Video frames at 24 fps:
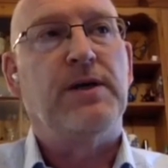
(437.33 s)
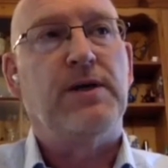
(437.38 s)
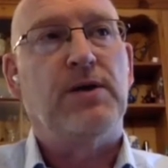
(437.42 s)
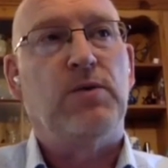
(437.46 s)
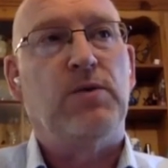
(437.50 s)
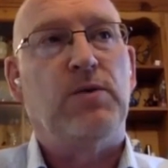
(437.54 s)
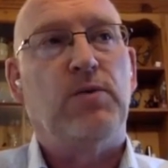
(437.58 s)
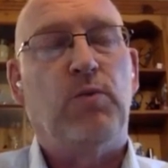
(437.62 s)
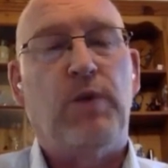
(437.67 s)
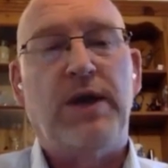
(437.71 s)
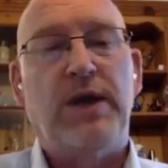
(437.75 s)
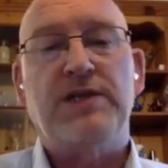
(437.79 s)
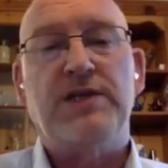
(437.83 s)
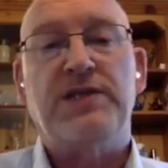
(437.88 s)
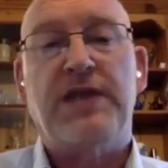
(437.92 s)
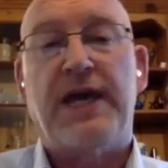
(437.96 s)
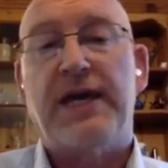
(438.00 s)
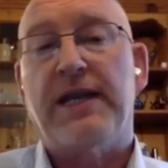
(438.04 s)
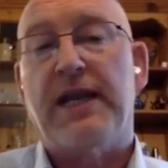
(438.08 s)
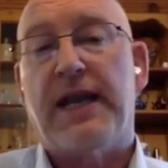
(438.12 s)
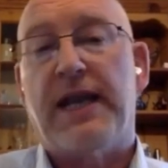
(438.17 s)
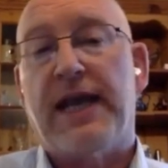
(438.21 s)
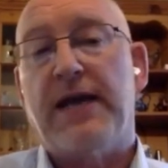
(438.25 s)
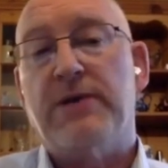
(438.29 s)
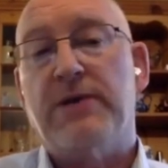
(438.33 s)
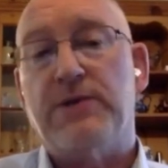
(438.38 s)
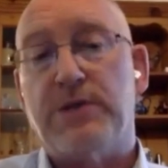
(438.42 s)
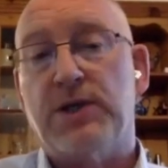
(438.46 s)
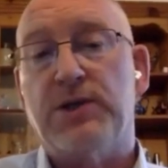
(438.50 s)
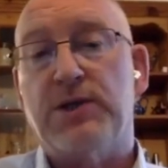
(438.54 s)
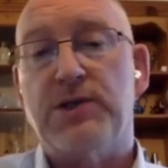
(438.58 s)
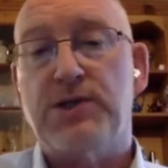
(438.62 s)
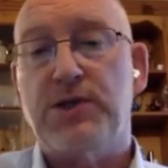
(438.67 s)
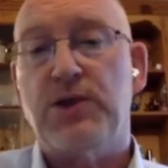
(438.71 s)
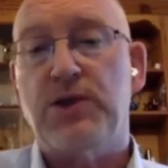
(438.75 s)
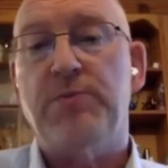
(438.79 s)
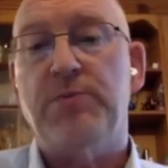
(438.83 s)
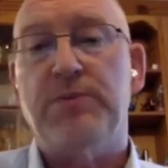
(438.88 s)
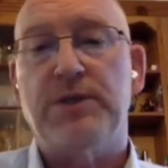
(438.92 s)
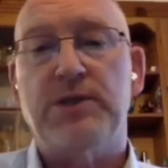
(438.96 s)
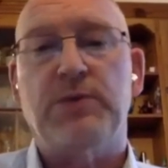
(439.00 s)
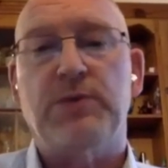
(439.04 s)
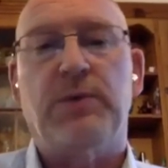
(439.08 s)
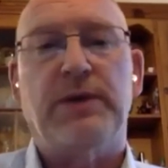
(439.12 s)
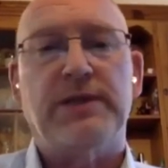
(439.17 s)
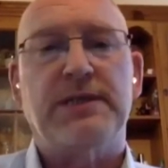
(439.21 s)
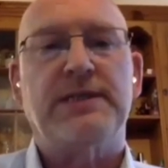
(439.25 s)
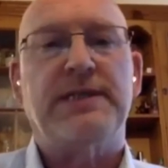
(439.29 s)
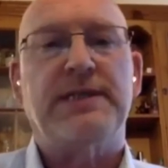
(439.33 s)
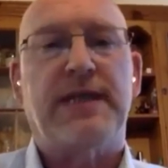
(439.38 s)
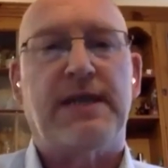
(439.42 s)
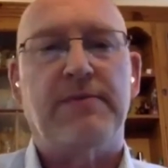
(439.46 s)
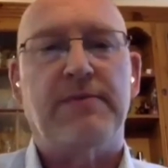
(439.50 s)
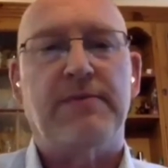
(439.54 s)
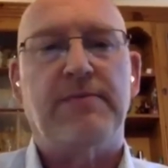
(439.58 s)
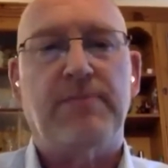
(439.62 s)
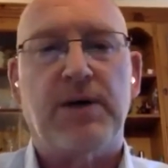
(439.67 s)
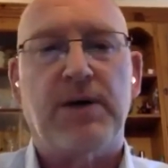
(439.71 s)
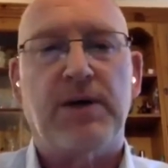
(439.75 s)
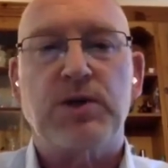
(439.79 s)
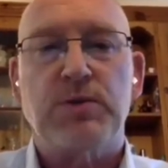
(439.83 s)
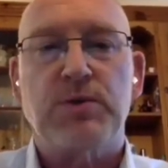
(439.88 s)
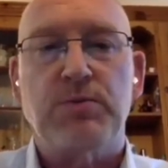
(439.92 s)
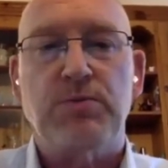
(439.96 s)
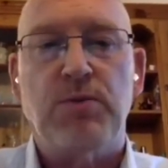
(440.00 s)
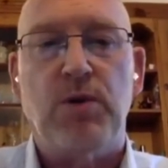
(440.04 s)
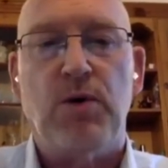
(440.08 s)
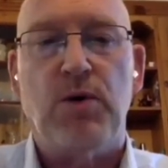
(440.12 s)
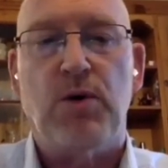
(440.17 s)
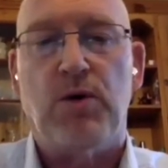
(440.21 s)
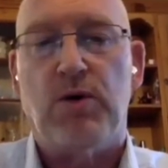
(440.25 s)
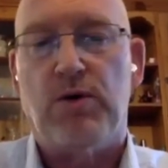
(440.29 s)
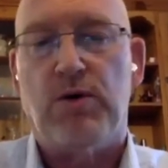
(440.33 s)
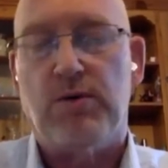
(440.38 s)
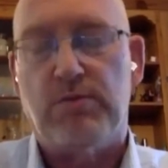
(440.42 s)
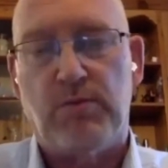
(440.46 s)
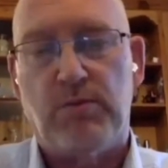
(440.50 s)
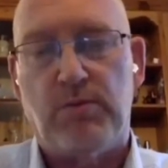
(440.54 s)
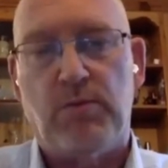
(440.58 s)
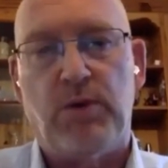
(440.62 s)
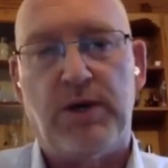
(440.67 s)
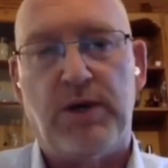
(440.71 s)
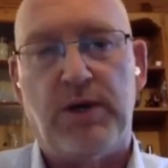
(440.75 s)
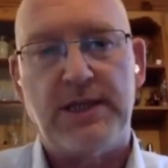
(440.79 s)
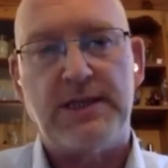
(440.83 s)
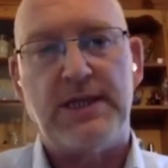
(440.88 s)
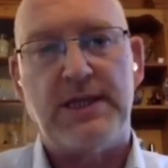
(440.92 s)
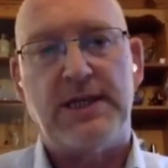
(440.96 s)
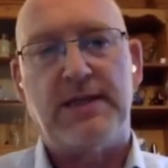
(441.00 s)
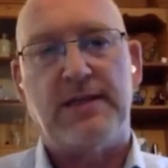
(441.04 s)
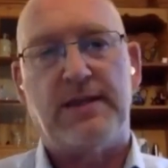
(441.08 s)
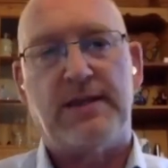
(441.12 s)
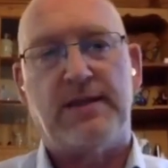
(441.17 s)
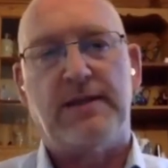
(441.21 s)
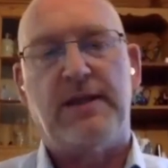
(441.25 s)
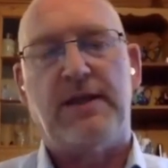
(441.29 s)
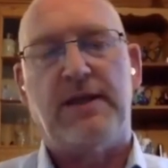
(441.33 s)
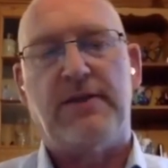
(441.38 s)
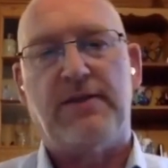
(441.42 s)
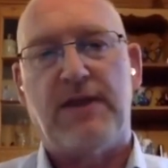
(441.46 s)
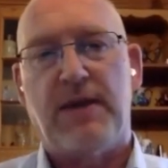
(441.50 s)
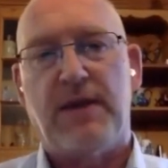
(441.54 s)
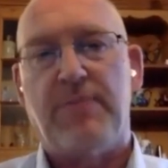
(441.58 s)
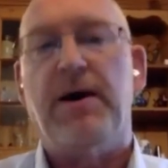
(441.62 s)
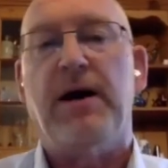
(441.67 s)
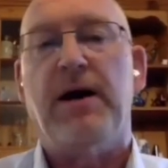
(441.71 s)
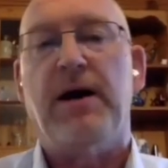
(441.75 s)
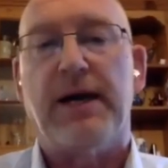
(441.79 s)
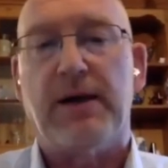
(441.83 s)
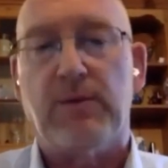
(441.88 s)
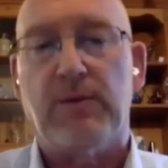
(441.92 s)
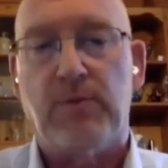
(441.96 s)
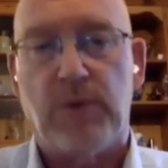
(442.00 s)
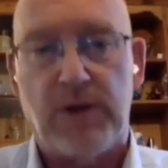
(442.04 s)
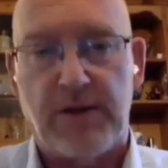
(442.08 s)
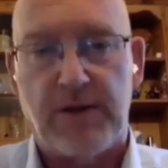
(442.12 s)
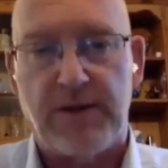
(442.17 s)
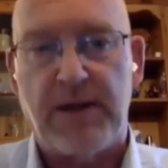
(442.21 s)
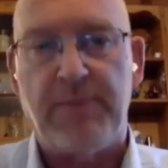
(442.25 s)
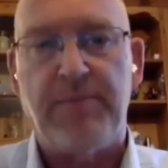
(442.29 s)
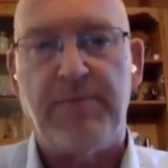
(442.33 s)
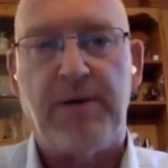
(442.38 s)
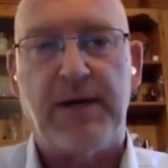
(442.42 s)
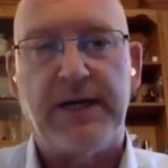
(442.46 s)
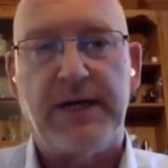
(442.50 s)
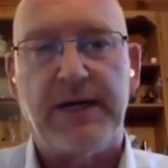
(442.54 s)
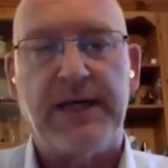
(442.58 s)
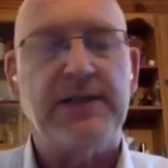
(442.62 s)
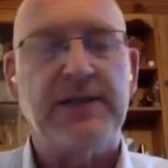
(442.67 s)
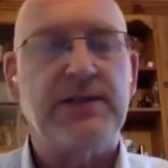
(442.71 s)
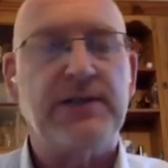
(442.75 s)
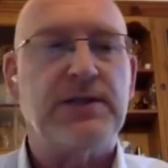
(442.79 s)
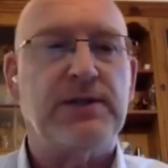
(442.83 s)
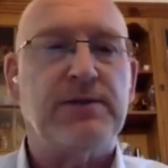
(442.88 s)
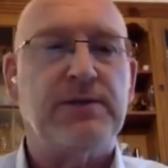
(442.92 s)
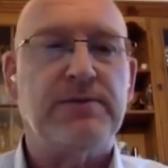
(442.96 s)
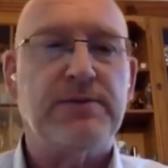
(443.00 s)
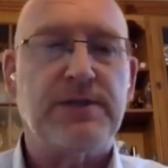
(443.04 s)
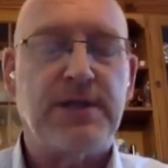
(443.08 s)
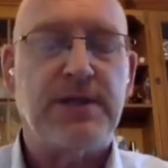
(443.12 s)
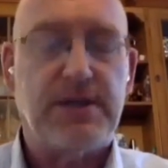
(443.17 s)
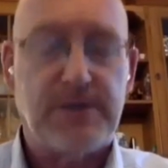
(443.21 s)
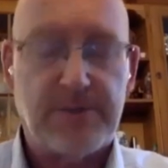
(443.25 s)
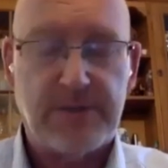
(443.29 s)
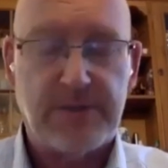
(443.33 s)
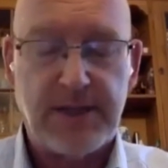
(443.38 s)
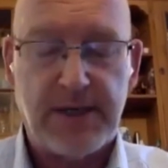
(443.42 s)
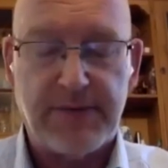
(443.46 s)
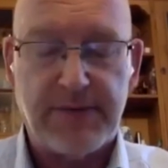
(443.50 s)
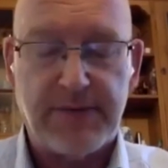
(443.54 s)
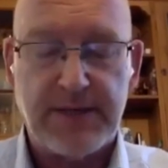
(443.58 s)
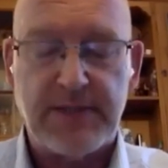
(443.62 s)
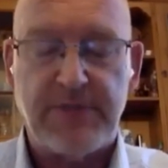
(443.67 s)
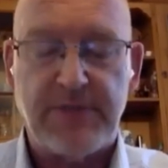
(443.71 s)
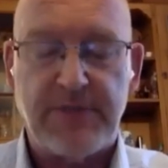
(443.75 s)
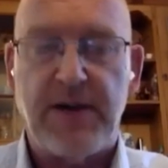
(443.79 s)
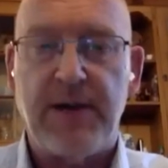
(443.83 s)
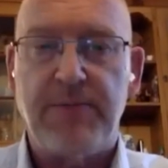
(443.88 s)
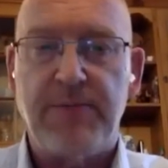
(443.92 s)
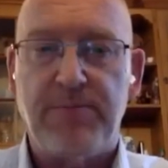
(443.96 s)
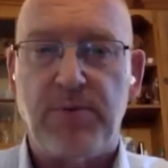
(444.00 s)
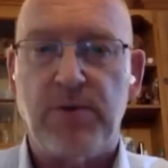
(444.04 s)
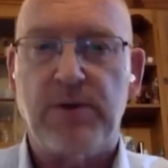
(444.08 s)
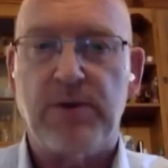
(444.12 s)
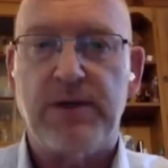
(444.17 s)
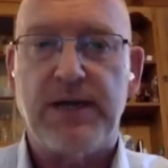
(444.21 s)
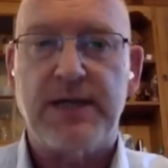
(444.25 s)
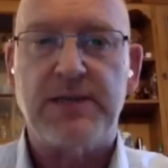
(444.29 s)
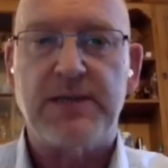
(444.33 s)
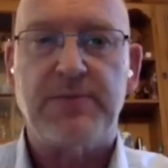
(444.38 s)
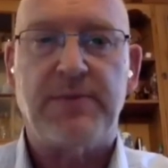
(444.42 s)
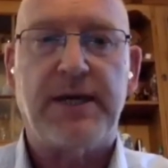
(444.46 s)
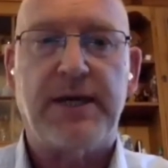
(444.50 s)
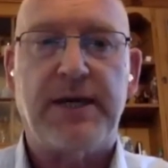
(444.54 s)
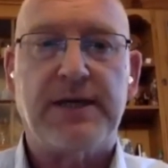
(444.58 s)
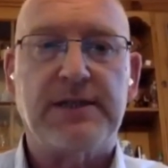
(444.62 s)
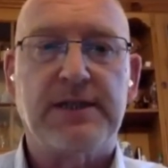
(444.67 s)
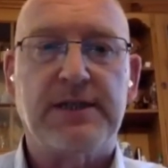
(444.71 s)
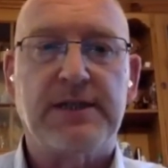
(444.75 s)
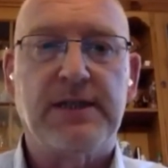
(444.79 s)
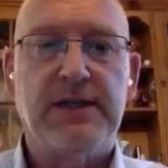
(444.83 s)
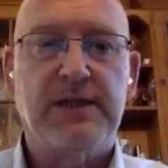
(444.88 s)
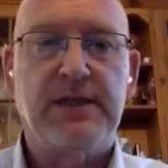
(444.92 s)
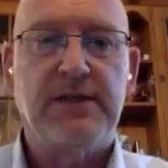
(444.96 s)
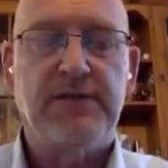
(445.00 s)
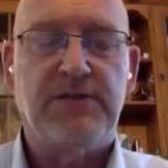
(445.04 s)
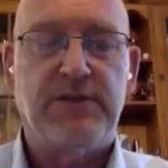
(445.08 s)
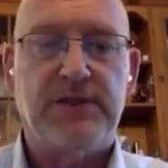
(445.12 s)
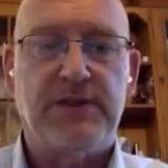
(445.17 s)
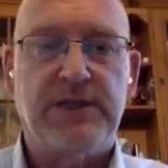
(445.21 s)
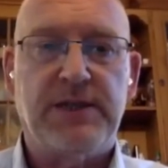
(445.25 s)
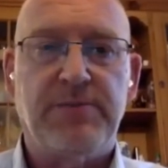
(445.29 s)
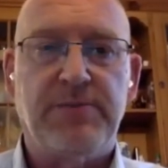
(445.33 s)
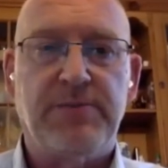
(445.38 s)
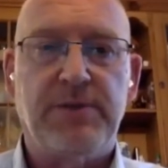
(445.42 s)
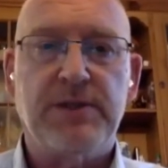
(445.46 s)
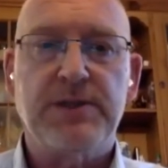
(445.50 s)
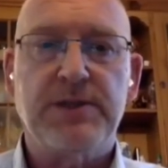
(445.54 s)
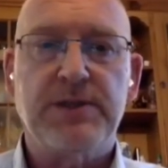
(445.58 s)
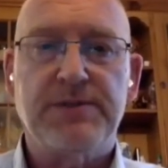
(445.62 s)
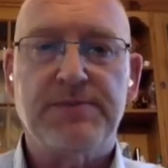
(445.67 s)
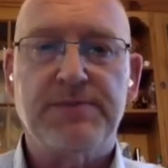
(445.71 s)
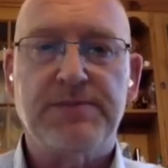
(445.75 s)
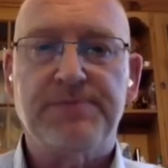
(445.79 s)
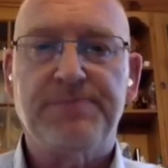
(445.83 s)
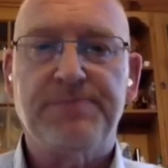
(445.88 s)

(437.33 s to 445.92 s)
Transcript: which then allows the consumer to understand much more what is it that they're buying, what are they buying into. So yeah, that's a very important aspect for DPOS.